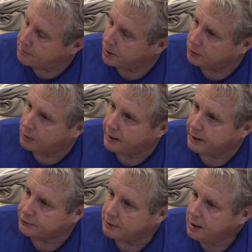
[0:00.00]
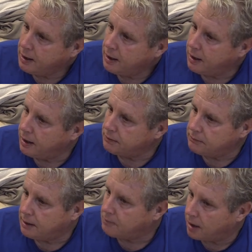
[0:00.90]
middle class.
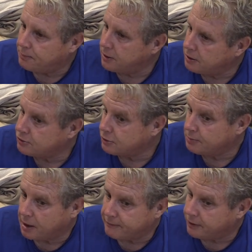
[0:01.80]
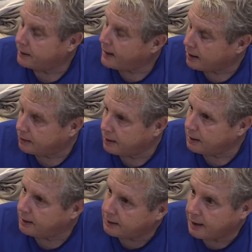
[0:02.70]
And in my opinion, she's become very arrogant
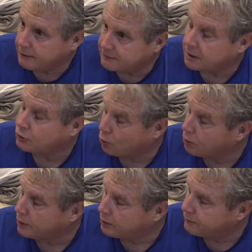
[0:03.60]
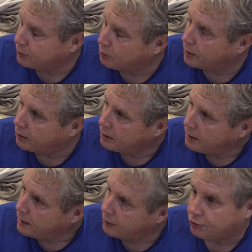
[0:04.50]
and kind of dictatorial, if you will.
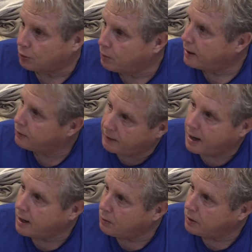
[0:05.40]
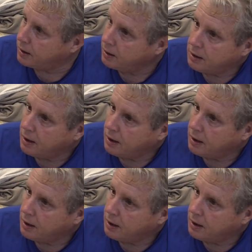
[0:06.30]
It's her way or the highway.